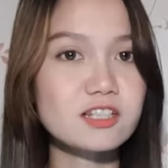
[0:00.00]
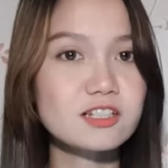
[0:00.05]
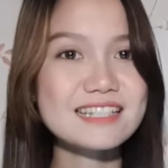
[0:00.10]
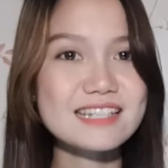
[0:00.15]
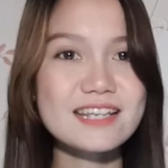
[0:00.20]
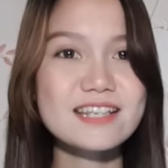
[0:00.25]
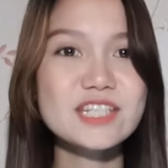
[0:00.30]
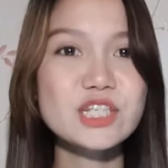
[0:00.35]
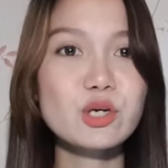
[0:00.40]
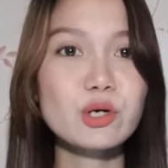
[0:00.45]

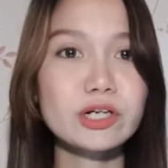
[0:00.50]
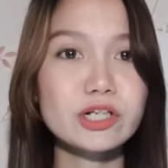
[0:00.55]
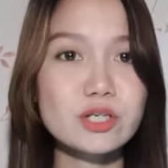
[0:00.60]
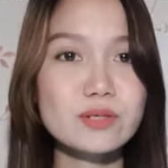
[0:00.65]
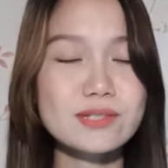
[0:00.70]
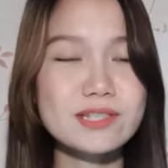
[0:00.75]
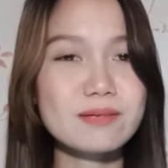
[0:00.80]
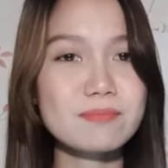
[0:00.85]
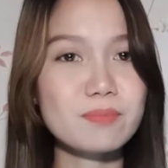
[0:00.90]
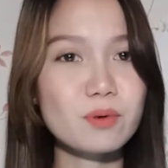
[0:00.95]
Since you are
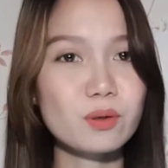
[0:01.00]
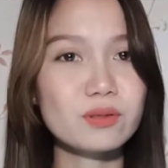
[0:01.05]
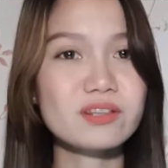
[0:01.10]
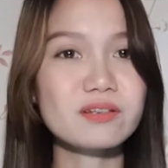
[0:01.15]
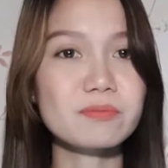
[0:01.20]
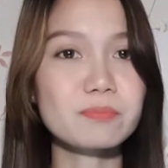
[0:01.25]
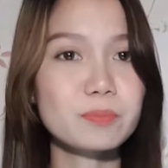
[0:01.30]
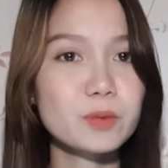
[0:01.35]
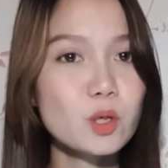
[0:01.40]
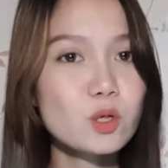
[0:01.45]
using both
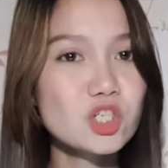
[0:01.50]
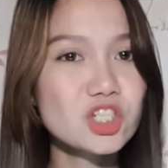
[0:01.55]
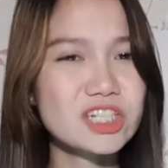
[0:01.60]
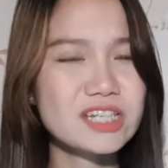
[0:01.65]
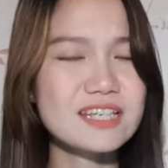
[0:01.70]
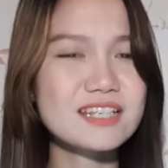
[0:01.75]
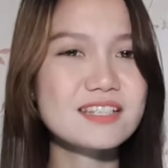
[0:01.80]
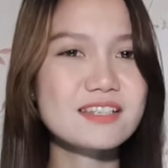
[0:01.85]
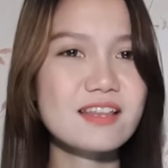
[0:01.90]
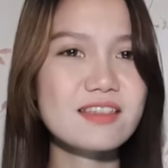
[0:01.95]

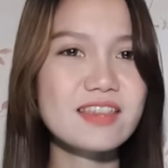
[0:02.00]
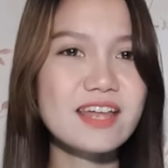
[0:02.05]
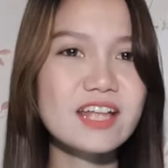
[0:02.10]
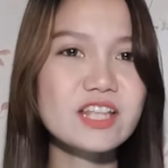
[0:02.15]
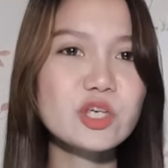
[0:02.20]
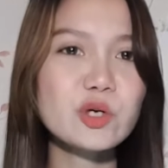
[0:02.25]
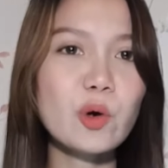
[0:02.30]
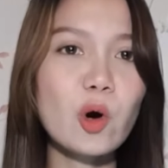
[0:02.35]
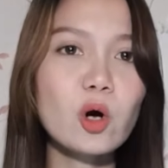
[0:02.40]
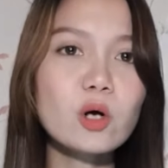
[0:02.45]
approaches,
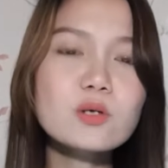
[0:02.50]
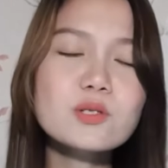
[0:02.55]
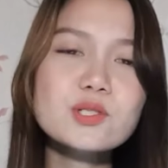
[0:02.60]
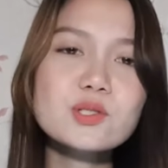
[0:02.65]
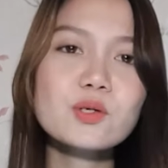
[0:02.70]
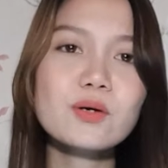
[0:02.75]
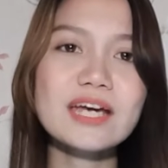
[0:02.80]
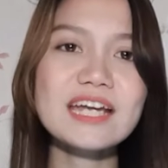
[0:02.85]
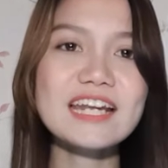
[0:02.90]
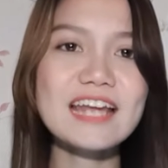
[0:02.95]
then you
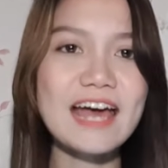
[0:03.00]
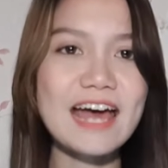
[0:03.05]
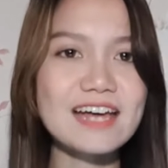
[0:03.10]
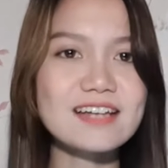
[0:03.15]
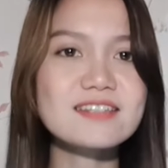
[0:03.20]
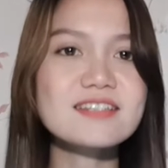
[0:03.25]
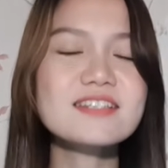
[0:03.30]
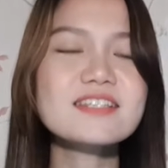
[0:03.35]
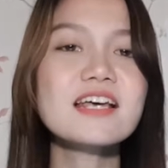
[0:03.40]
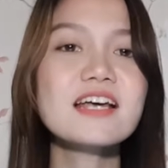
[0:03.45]
also
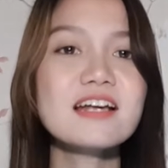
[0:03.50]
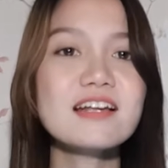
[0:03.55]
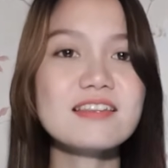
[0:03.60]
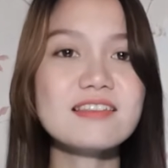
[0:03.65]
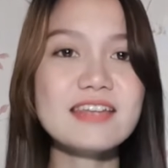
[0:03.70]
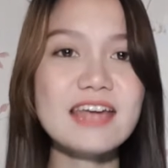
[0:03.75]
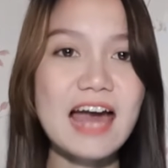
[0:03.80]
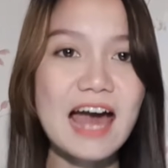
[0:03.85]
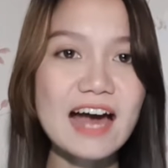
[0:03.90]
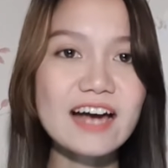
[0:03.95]
enhance
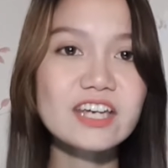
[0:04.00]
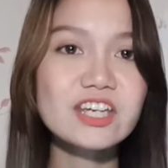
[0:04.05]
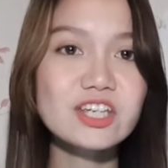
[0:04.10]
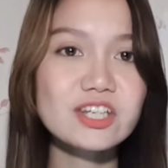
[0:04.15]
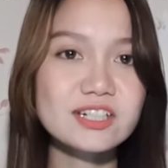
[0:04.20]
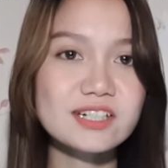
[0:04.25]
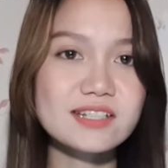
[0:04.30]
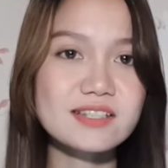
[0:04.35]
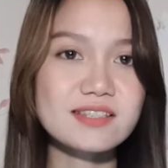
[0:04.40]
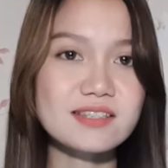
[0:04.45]
the
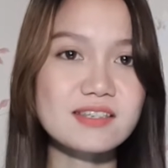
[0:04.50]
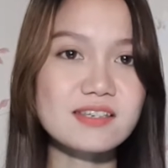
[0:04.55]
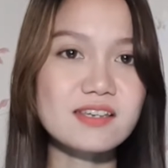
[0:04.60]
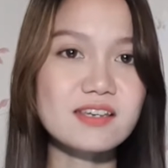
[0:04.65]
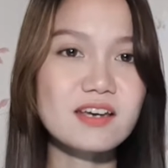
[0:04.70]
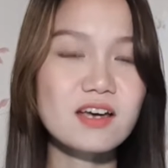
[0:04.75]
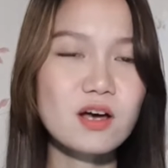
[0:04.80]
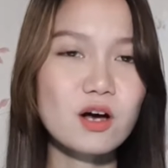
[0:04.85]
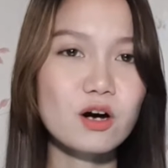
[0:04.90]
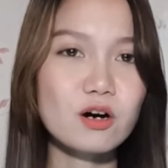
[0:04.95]

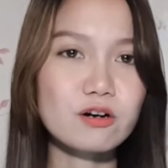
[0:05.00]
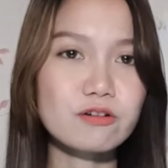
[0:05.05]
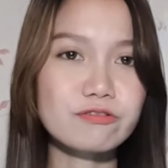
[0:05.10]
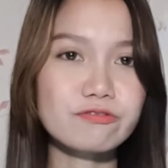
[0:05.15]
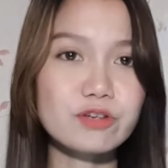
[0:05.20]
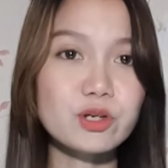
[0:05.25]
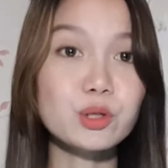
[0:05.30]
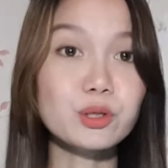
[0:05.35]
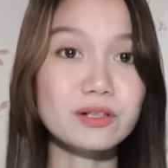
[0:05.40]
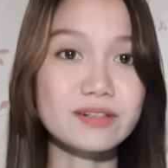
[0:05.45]
accuracy
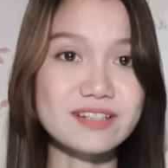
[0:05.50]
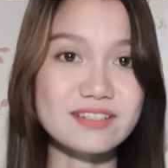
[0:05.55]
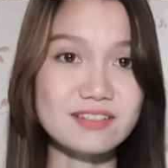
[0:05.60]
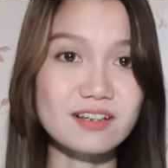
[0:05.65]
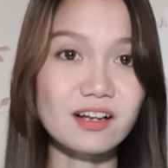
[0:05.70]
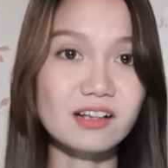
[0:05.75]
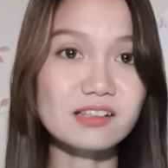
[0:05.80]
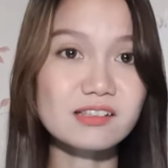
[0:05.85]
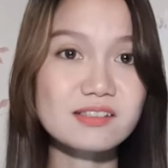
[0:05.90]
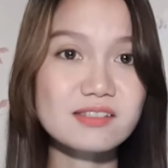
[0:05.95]
of your
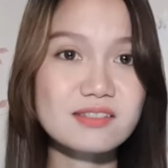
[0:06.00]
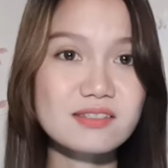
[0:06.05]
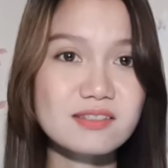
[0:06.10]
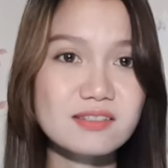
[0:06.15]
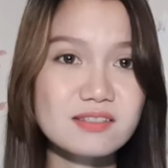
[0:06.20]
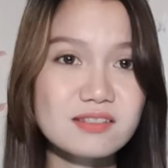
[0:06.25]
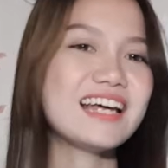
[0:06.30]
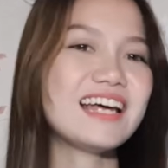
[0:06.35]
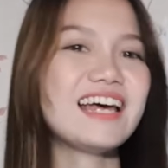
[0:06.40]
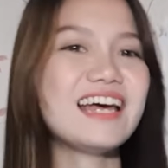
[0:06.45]

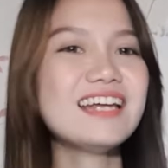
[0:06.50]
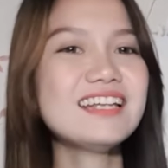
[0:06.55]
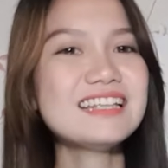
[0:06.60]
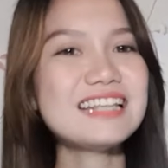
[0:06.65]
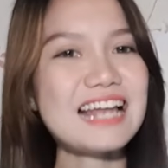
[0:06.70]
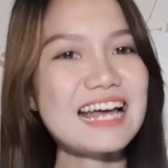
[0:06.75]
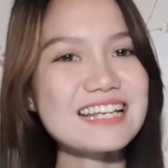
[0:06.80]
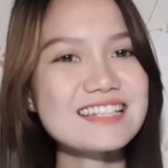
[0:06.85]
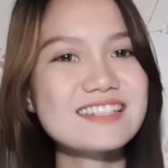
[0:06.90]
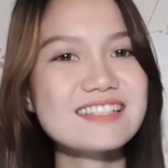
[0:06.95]
results. And
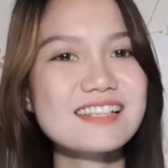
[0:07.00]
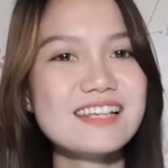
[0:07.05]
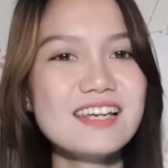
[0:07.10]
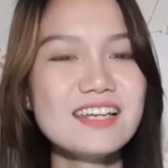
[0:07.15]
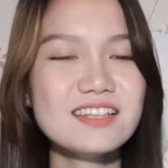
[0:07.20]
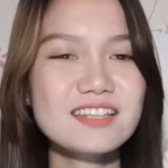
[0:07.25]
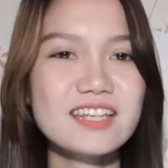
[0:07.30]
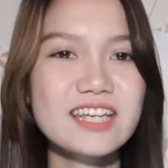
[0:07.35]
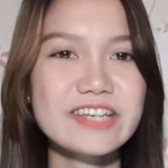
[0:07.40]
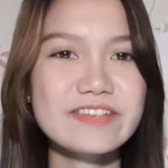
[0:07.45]

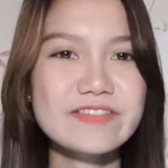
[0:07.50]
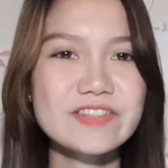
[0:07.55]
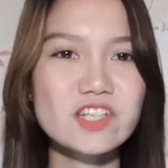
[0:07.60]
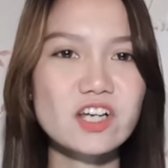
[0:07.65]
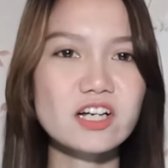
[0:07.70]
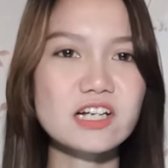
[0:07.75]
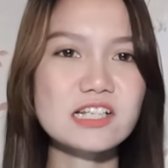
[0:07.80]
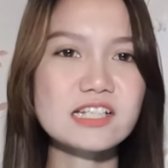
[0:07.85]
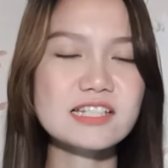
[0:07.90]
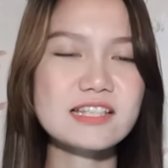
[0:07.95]
lastly, it gives
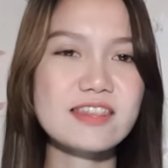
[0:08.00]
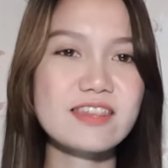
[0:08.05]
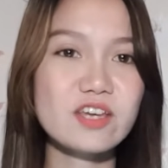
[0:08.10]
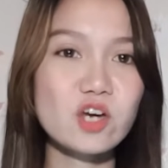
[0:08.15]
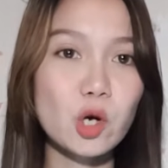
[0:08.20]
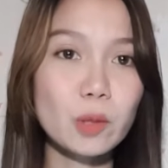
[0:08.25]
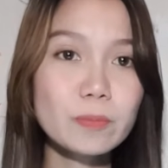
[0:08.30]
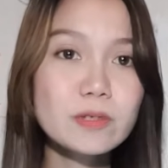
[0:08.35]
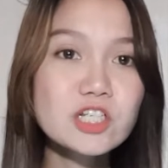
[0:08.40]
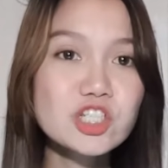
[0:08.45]
us
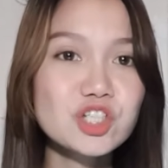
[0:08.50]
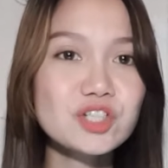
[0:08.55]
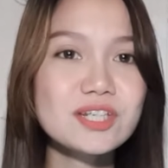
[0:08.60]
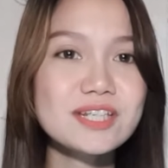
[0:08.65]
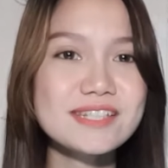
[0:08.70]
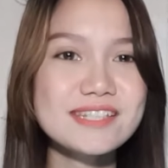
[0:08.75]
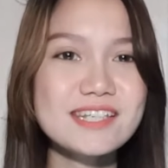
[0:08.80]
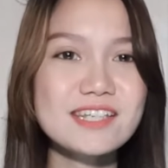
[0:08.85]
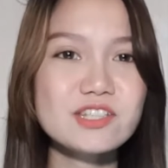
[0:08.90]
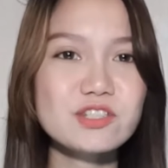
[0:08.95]
the
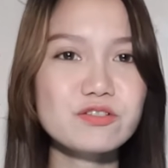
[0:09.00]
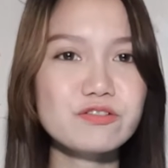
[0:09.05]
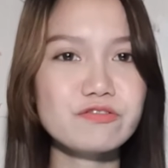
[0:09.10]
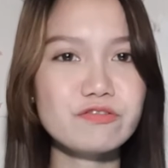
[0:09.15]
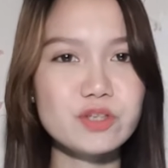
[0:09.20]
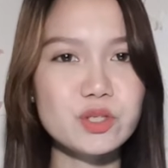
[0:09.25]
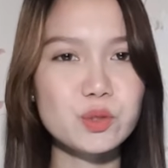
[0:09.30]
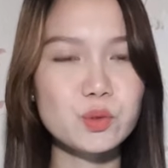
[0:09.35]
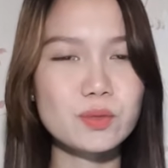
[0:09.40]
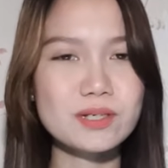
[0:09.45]
opportunity to
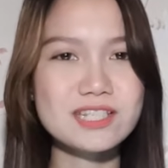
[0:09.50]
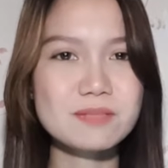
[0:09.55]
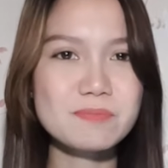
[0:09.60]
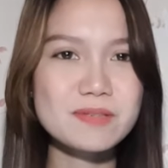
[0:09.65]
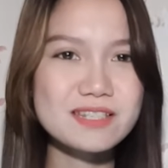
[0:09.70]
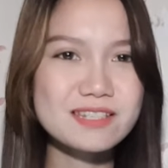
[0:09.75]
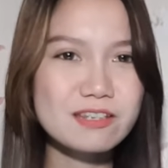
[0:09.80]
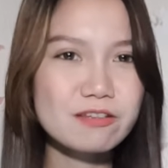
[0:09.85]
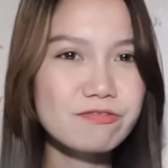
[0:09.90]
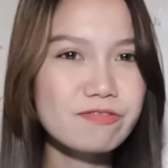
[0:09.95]
view a
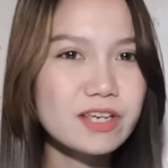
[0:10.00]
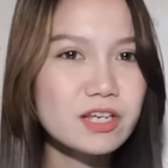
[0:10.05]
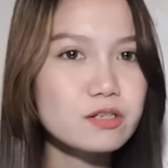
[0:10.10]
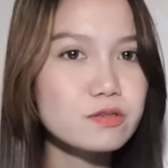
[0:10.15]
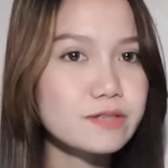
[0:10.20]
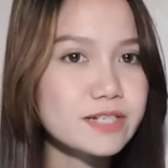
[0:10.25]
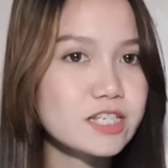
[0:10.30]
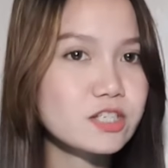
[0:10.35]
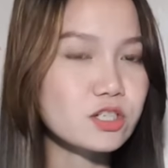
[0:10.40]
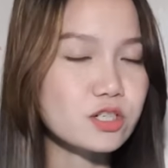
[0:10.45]
specific
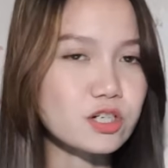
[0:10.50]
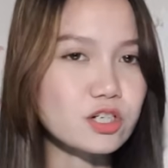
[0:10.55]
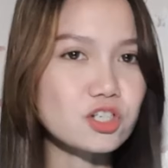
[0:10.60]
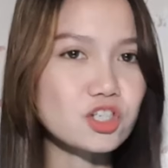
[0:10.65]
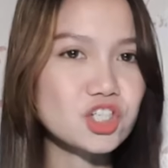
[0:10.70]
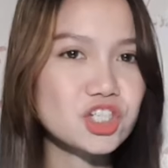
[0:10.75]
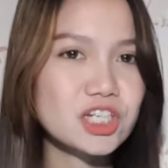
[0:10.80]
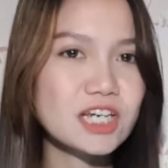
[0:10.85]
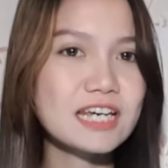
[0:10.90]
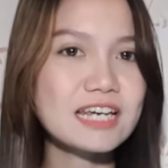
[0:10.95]

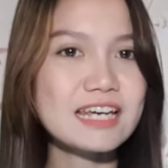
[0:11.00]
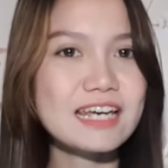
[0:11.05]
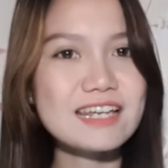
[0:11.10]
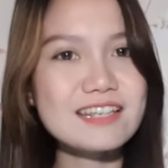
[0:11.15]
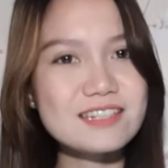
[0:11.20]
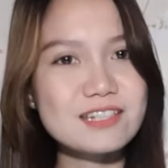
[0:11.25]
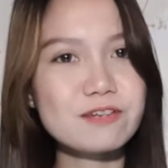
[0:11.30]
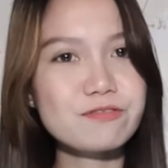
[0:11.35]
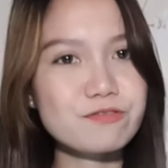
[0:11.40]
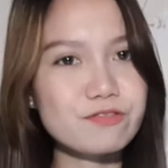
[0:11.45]
research
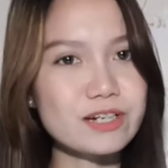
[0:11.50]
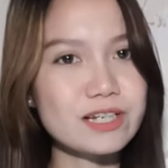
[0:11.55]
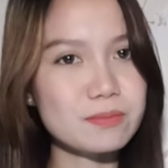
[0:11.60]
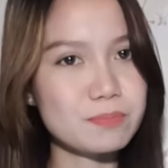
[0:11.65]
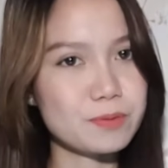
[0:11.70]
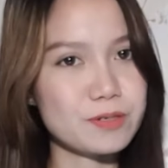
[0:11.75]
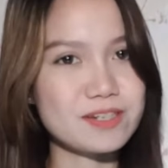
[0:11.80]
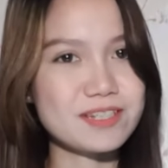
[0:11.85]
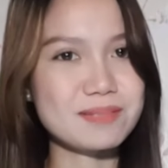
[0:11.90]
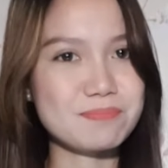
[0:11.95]
in
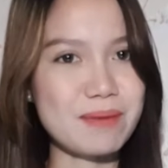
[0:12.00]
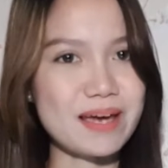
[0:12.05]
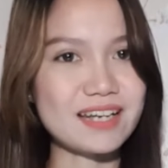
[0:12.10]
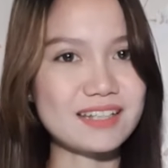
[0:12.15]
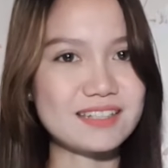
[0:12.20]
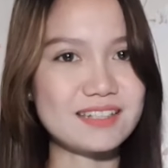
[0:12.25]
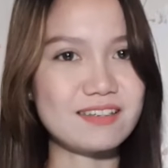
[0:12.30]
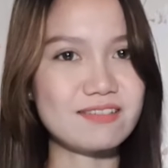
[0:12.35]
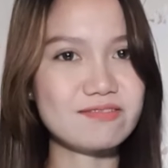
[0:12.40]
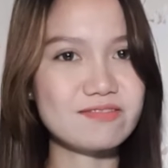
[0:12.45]
different
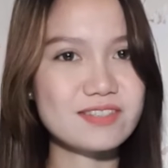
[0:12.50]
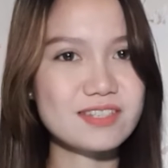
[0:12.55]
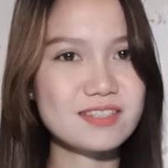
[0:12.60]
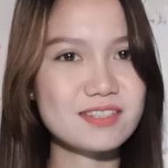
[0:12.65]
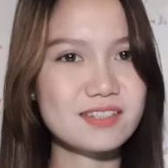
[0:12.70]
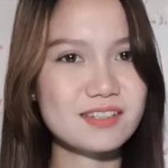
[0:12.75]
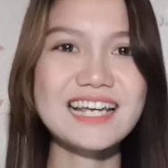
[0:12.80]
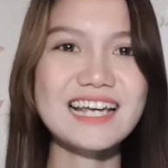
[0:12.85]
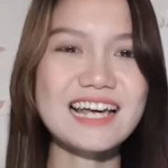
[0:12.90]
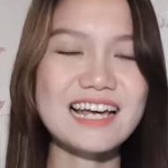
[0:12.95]

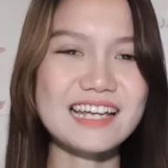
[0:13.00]
perspectives.